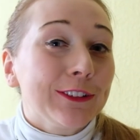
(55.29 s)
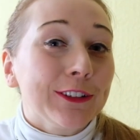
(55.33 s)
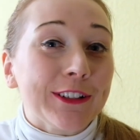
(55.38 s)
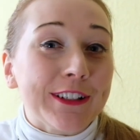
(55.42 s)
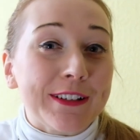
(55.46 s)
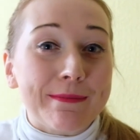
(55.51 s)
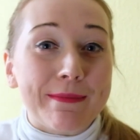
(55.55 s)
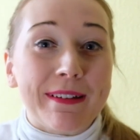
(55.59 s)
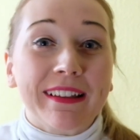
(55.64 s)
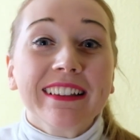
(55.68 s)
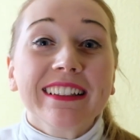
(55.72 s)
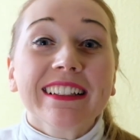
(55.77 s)
only
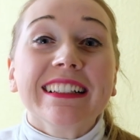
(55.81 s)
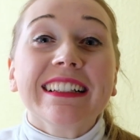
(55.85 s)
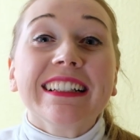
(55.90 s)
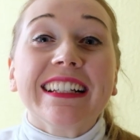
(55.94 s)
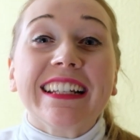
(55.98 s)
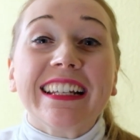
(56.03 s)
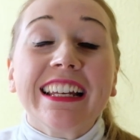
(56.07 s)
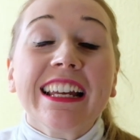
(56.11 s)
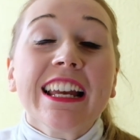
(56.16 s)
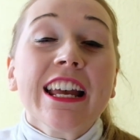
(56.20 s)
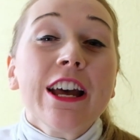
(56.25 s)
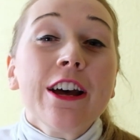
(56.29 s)

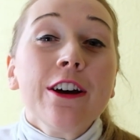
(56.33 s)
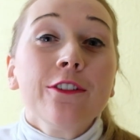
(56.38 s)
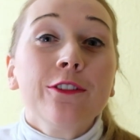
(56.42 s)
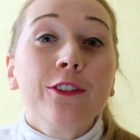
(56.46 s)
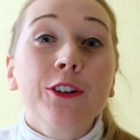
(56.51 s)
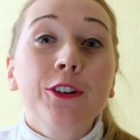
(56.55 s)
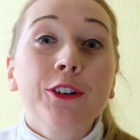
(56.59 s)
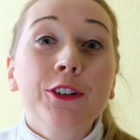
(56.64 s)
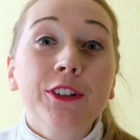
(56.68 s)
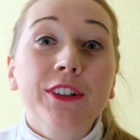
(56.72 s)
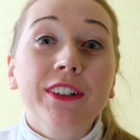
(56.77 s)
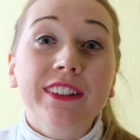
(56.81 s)
mentally
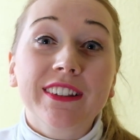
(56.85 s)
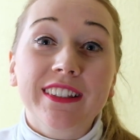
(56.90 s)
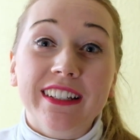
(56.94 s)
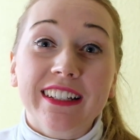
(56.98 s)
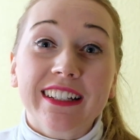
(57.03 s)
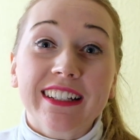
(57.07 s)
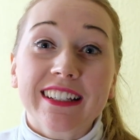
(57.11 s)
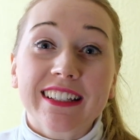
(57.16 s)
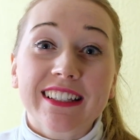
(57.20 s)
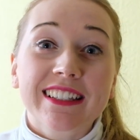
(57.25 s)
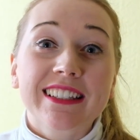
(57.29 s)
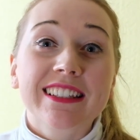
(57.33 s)
for
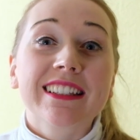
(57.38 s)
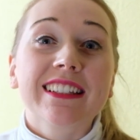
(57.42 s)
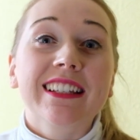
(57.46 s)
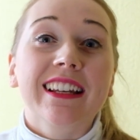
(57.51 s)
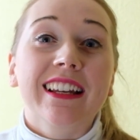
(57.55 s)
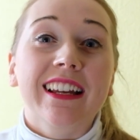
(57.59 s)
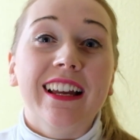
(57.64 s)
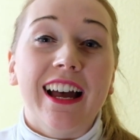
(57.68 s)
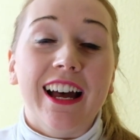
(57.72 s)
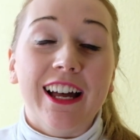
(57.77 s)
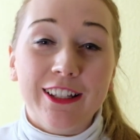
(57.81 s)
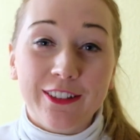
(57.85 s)
this
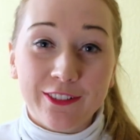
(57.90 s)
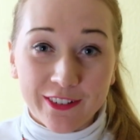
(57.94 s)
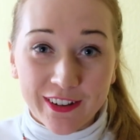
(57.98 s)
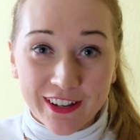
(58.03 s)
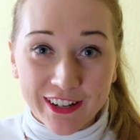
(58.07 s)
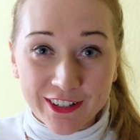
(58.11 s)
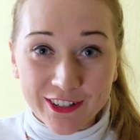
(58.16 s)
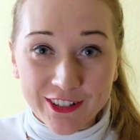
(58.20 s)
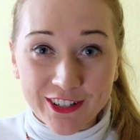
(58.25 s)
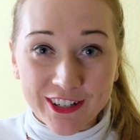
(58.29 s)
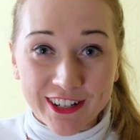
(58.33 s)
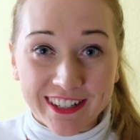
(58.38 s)

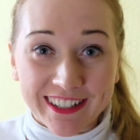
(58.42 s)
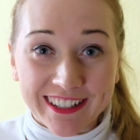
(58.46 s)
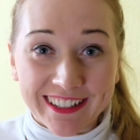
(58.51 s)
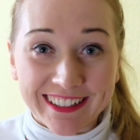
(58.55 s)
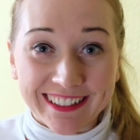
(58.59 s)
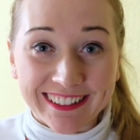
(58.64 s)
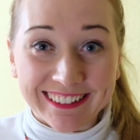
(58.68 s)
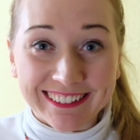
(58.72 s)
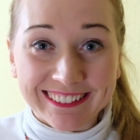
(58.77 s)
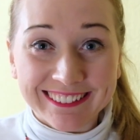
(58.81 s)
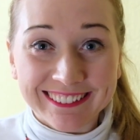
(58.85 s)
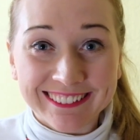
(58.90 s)

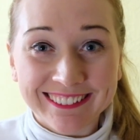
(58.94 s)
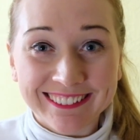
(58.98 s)
adventure.